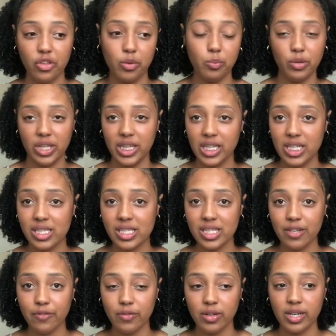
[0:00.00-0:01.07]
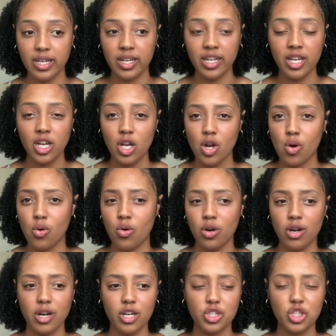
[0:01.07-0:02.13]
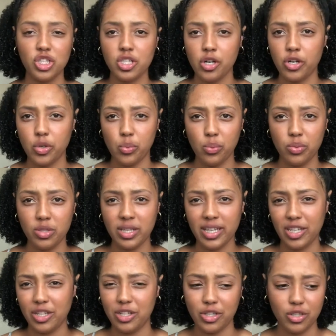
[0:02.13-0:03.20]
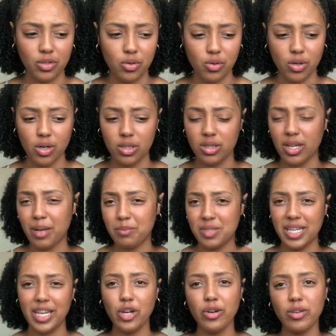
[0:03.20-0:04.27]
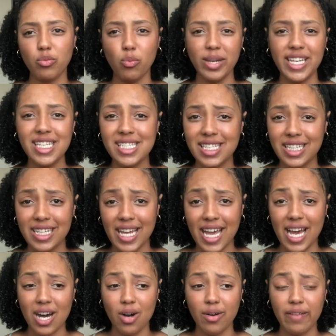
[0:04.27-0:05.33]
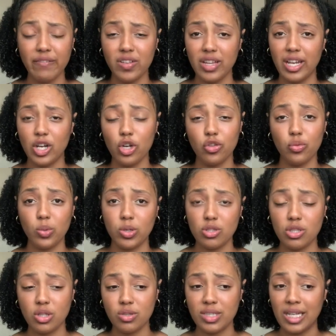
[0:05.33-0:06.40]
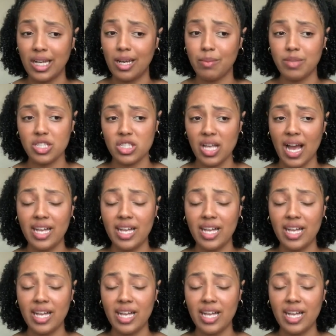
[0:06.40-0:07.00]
Their breathing's different, or she's starting to, like, you know, or I'm hearing wheezing now. I feel like her throat's closing up.